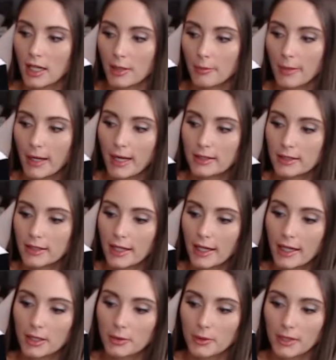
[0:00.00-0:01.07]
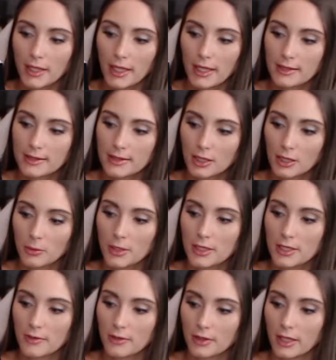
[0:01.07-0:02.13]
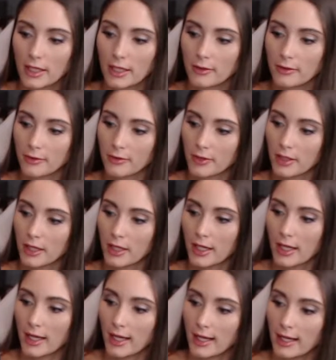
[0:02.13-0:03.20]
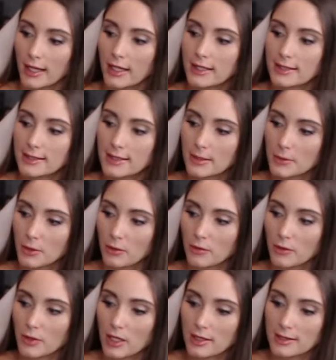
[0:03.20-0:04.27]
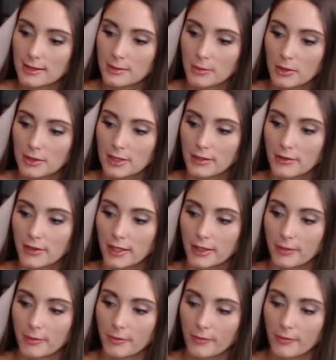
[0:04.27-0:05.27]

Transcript: Magna Aegwynn had so much of a life, and I seem to have lost most of it.